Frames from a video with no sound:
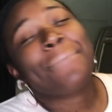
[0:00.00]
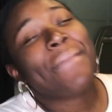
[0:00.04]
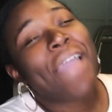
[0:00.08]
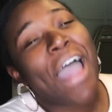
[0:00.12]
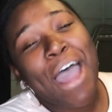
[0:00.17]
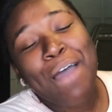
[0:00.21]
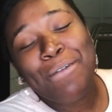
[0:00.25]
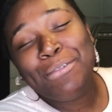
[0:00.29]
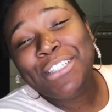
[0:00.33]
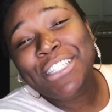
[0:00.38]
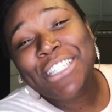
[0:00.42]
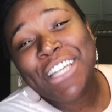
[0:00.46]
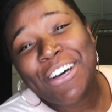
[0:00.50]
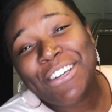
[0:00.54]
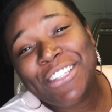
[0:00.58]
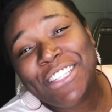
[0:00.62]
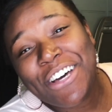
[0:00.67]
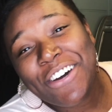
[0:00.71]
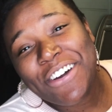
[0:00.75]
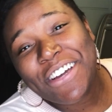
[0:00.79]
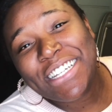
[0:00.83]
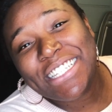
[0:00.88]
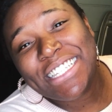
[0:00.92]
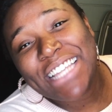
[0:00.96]
I'm so
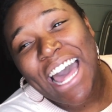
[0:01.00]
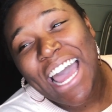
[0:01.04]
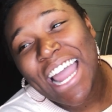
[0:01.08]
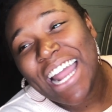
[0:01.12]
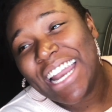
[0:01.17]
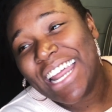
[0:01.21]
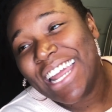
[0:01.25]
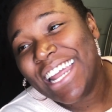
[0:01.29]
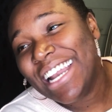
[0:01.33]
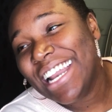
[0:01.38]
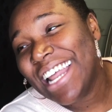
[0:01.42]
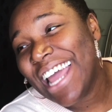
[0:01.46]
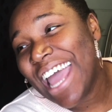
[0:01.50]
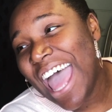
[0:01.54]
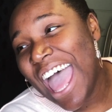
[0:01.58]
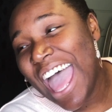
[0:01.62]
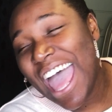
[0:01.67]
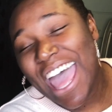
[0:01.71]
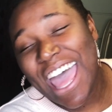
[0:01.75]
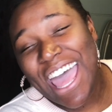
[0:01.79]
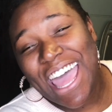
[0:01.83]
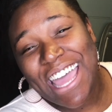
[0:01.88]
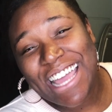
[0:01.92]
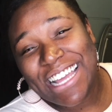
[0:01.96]
excited,
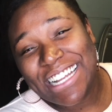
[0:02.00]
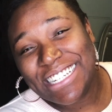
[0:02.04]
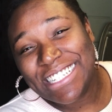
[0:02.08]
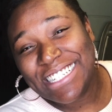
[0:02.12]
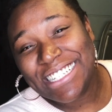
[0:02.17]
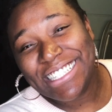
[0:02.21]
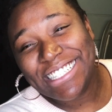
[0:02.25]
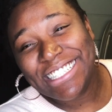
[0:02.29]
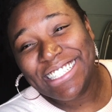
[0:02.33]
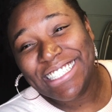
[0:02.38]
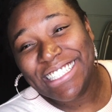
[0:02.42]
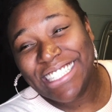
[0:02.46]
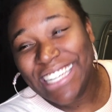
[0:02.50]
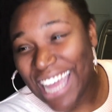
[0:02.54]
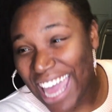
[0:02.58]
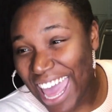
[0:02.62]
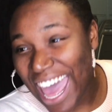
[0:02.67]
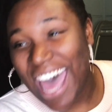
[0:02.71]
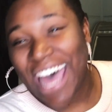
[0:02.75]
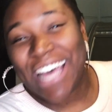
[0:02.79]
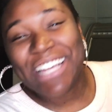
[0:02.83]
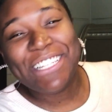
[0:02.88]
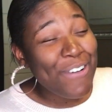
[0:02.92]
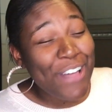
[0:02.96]
and
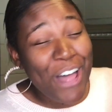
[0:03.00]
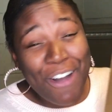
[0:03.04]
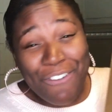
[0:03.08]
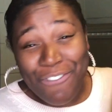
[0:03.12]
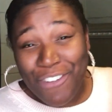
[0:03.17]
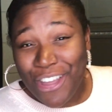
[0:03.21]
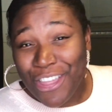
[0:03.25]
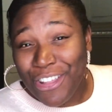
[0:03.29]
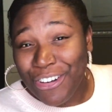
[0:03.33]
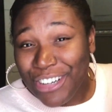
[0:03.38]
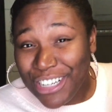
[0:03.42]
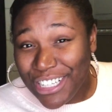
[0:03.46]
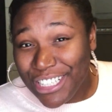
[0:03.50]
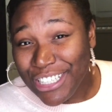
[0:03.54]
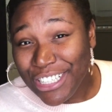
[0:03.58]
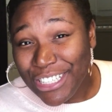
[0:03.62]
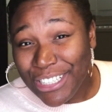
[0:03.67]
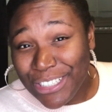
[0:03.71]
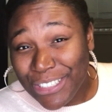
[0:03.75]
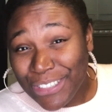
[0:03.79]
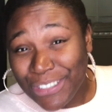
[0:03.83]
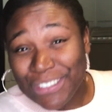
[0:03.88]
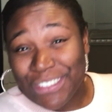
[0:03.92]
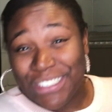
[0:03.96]
yeah, without further ado,
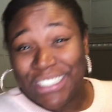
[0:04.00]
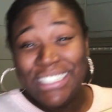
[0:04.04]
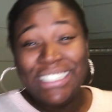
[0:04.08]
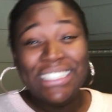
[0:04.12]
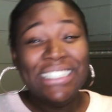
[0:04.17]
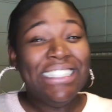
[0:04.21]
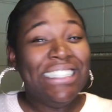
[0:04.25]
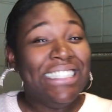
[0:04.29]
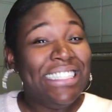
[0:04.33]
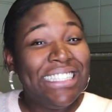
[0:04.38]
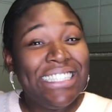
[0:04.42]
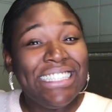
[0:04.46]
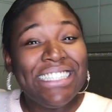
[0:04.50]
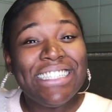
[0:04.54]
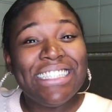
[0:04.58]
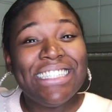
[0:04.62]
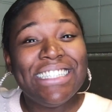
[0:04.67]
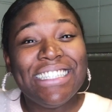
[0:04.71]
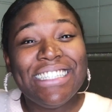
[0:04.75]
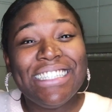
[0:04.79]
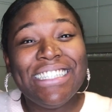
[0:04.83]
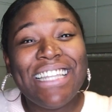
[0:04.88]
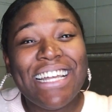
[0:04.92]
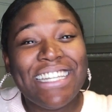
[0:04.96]

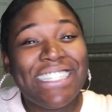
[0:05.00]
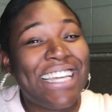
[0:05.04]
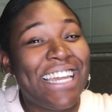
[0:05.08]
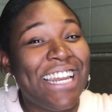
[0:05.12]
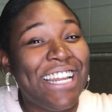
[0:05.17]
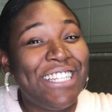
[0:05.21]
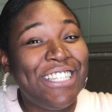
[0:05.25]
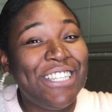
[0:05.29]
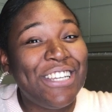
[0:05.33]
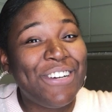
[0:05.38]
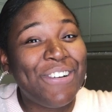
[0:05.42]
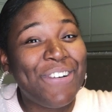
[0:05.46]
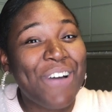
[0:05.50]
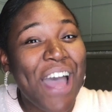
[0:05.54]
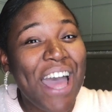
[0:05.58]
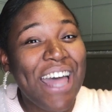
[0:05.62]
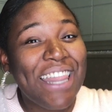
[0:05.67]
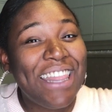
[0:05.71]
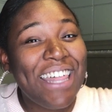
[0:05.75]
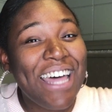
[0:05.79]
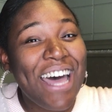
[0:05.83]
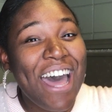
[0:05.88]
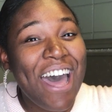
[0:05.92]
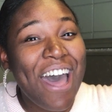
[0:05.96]
let's get into
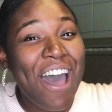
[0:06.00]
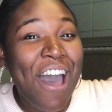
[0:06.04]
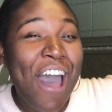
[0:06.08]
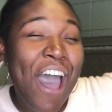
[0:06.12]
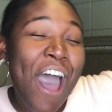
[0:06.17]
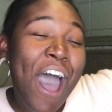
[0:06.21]
the